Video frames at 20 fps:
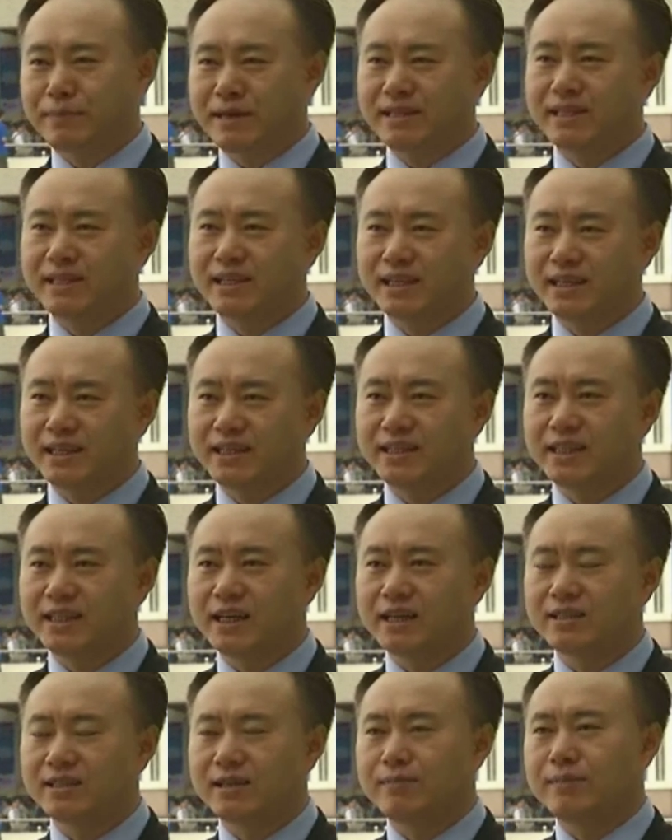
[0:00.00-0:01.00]
basically, you
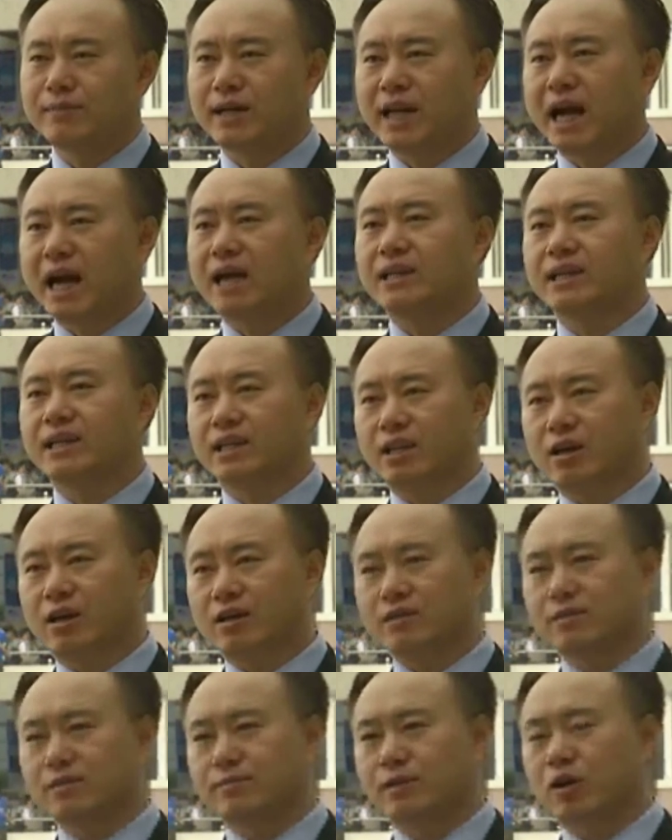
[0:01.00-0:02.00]
know, some accounting
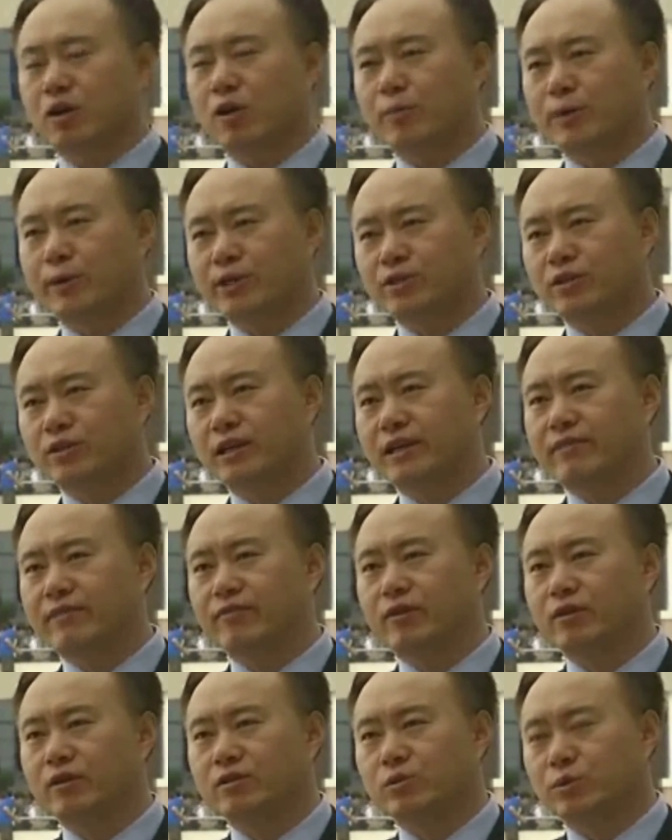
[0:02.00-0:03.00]
loss. But operational
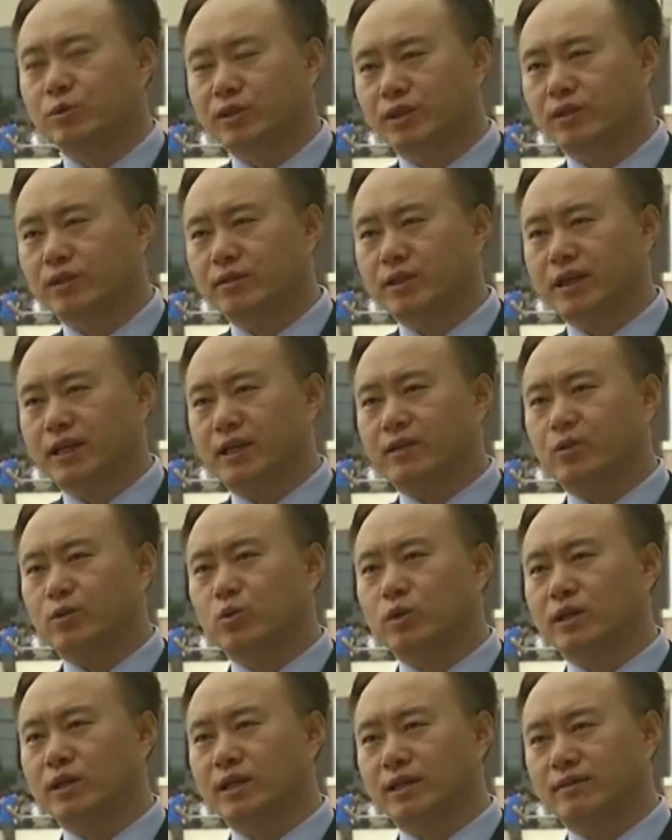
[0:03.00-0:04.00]
levels, we did okay in
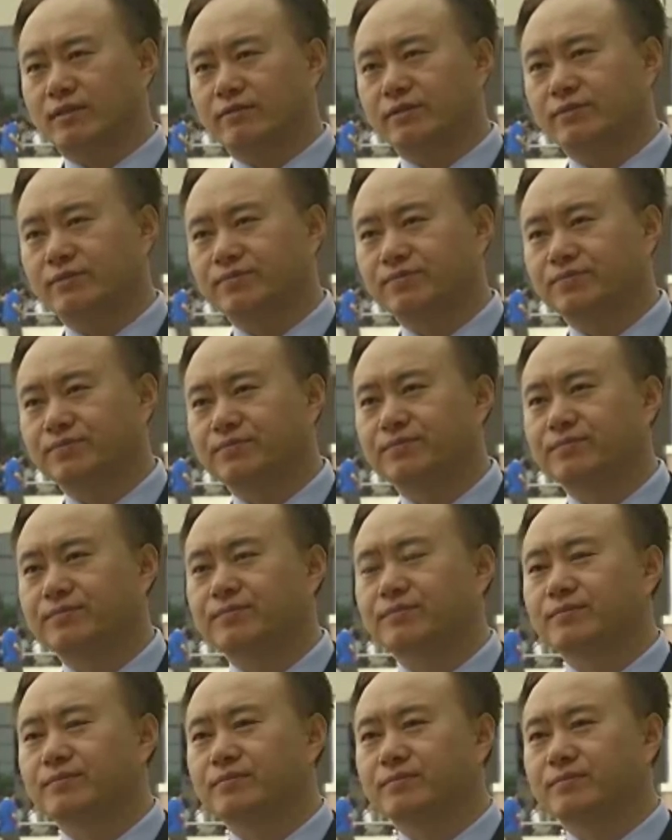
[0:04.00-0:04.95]
2011. There going to be